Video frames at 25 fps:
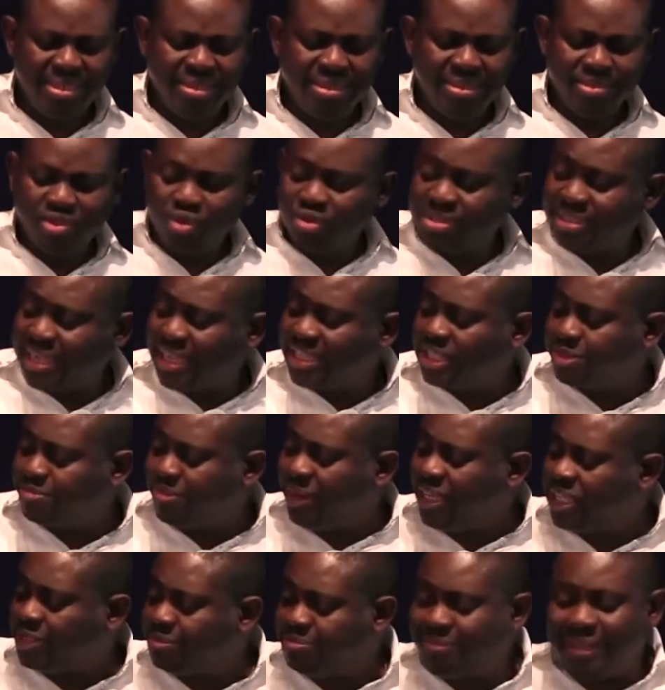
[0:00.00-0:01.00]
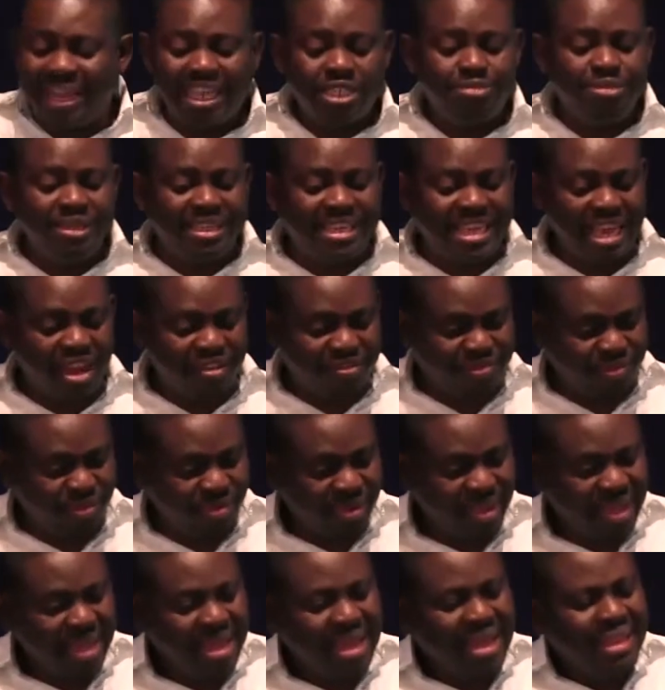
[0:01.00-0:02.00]
So saints, please, let's be
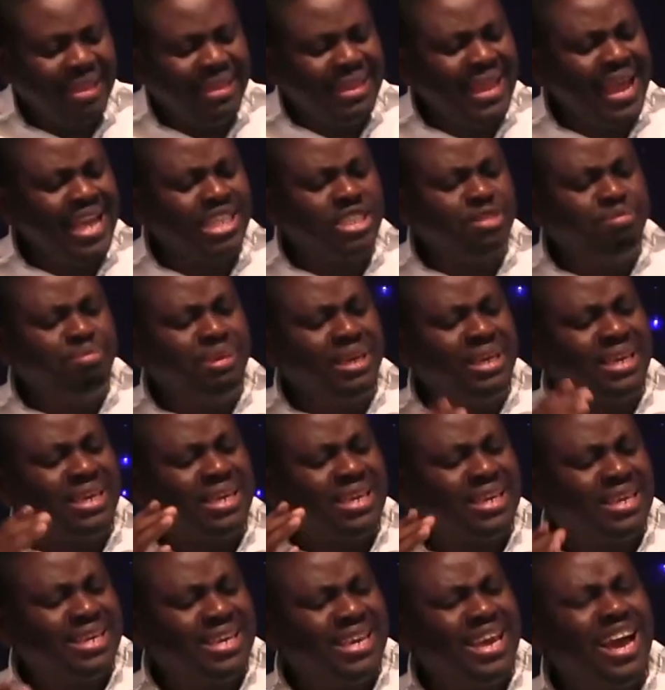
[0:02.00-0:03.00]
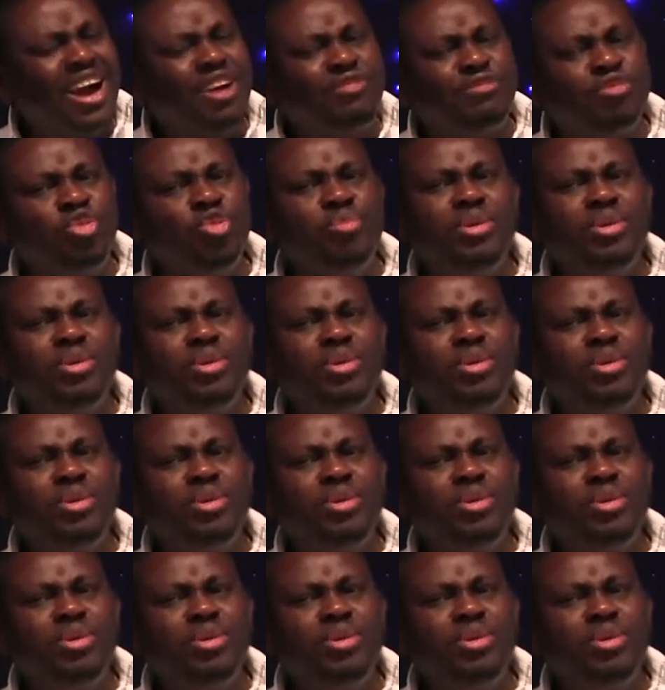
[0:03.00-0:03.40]
careful. Let's be careful,